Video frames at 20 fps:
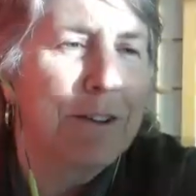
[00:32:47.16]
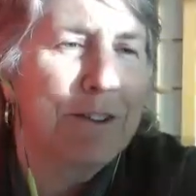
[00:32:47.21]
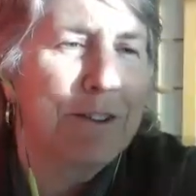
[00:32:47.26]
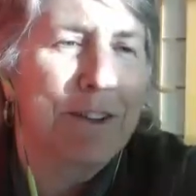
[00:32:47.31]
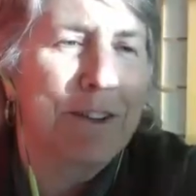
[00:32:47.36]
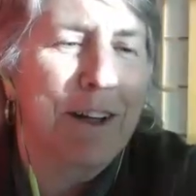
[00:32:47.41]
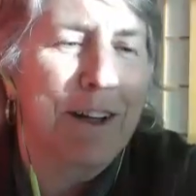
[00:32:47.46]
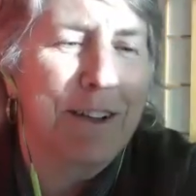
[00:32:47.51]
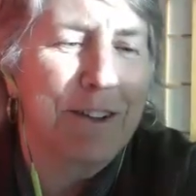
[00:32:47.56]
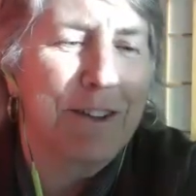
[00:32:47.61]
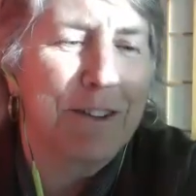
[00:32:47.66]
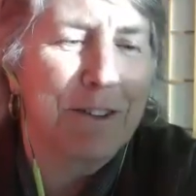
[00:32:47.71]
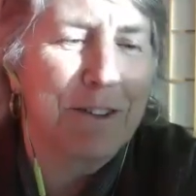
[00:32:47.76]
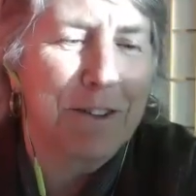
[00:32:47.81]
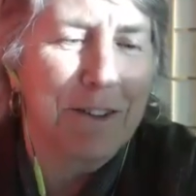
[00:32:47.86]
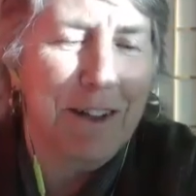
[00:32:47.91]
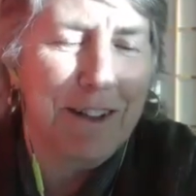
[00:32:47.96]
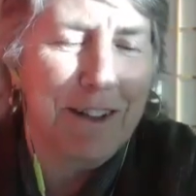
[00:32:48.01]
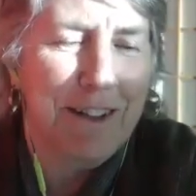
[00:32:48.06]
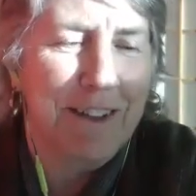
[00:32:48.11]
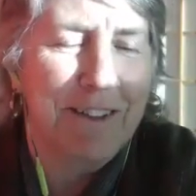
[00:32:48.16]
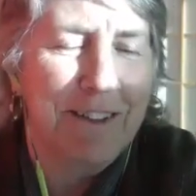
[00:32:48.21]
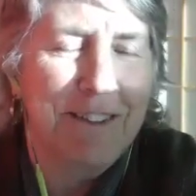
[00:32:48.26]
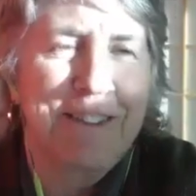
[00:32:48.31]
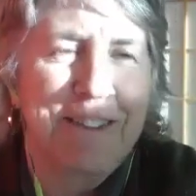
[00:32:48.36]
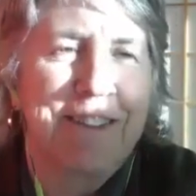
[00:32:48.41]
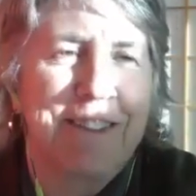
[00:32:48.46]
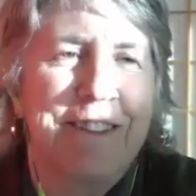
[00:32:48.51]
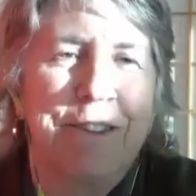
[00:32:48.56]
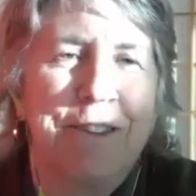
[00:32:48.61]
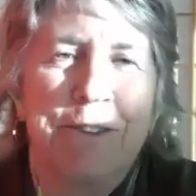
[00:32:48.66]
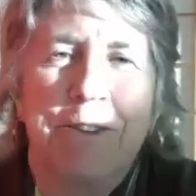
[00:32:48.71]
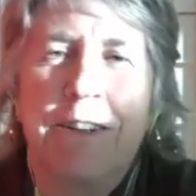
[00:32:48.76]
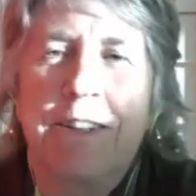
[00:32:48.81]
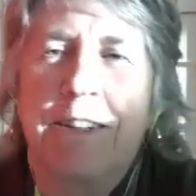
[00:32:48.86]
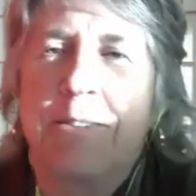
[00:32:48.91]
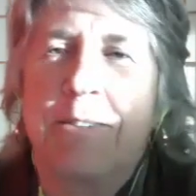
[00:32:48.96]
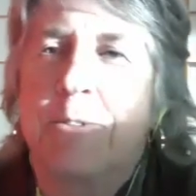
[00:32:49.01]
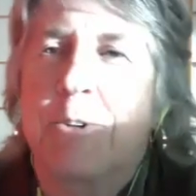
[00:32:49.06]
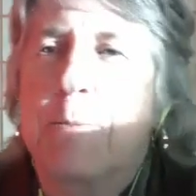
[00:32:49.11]
should I do? I can't see you
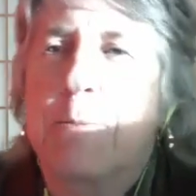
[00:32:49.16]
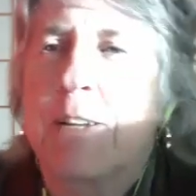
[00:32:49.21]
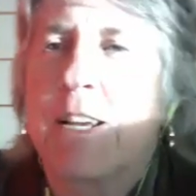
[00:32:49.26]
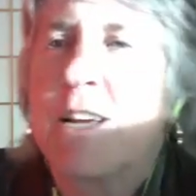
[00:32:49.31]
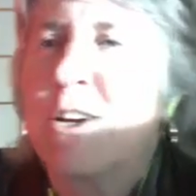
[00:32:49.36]
anymore, but I